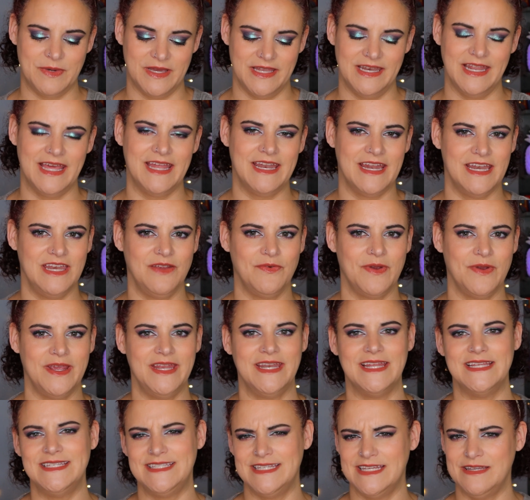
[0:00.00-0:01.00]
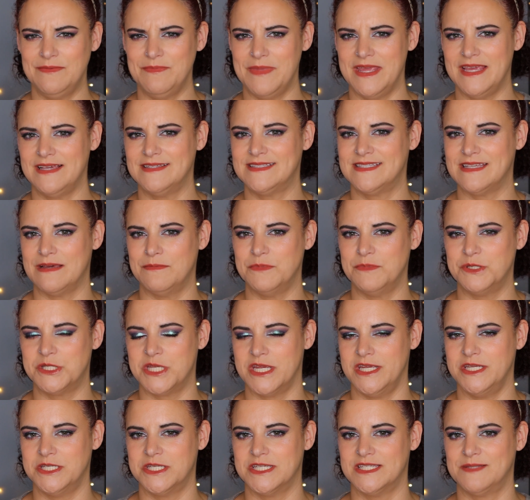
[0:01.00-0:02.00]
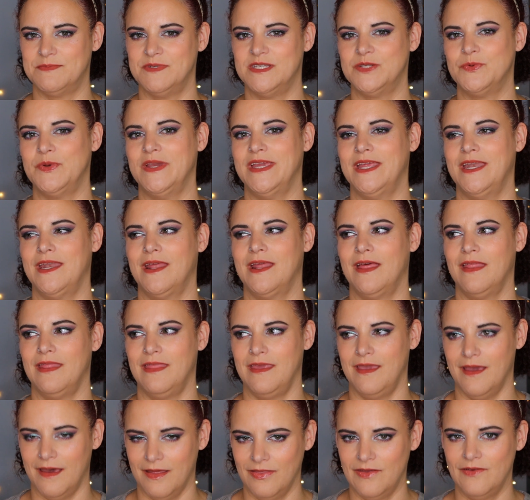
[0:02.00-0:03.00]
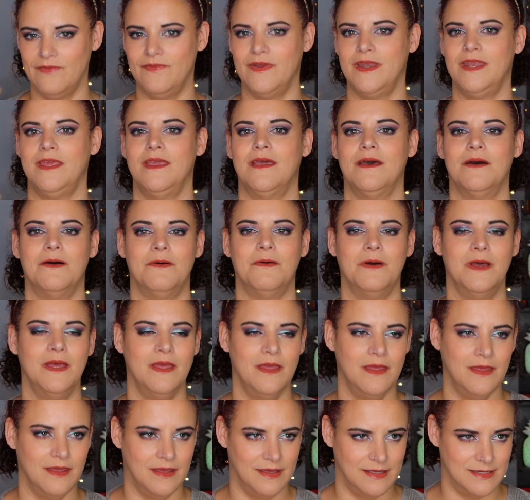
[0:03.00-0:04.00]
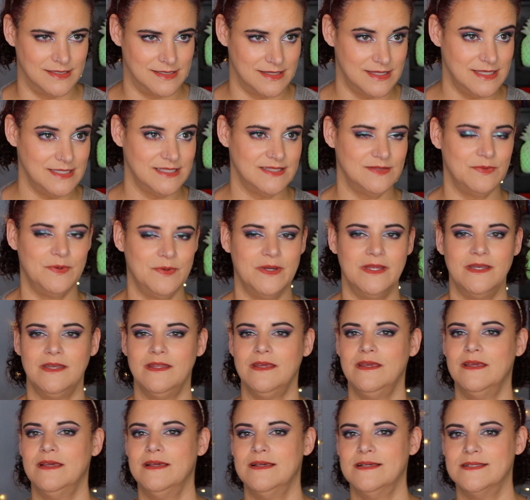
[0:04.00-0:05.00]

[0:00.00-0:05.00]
but at any rate, I did make some changes between the other video and this one.